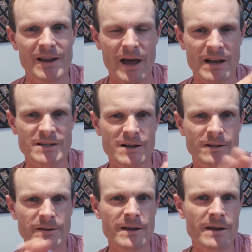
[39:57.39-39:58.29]
And it's
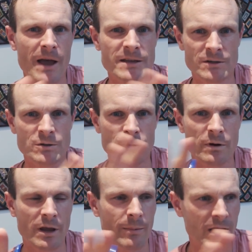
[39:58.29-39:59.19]
clear as you're
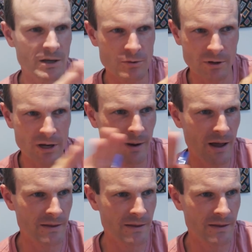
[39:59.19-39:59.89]
talking about